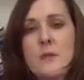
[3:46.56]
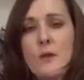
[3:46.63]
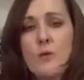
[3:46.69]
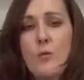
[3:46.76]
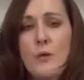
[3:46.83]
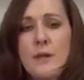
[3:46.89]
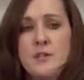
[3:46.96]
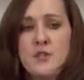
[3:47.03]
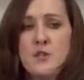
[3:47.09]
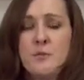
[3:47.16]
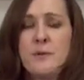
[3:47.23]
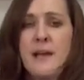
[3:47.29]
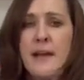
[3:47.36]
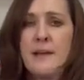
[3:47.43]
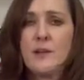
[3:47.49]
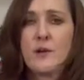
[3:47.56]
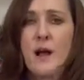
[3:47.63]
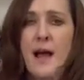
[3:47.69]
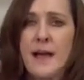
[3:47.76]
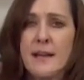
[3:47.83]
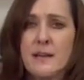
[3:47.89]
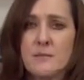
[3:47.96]
Once you get your
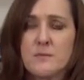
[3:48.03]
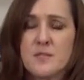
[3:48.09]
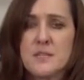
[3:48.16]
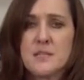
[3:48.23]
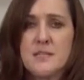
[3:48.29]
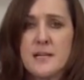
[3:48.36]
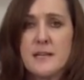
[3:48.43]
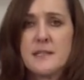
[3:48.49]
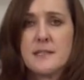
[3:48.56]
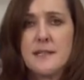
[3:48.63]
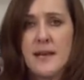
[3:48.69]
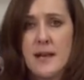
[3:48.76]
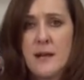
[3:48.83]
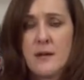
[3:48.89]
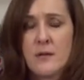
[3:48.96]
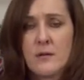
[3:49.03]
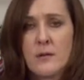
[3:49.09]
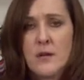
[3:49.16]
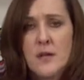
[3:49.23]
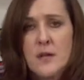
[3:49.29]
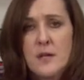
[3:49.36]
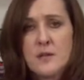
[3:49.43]
item stuck down
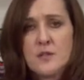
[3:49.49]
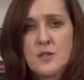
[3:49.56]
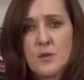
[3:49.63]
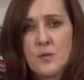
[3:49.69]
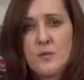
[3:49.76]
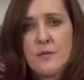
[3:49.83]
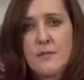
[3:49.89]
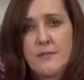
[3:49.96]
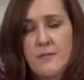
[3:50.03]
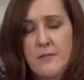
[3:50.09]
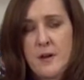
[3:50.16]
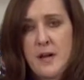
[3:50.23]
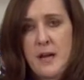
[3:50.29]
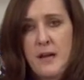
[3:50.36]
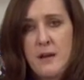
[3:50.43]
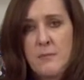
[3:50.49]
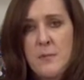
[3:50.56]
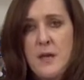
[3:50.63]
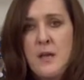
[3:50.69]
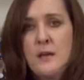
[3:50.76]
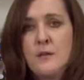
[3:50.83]
to the frame,